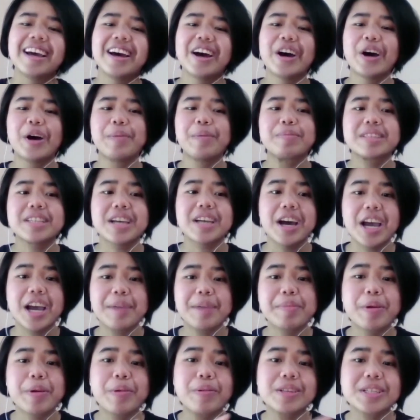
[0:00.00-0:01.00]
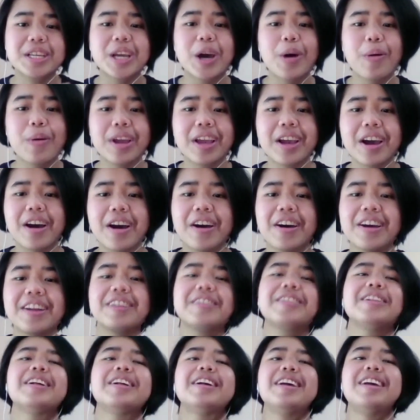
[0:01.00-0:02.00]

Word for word: um, type that was going on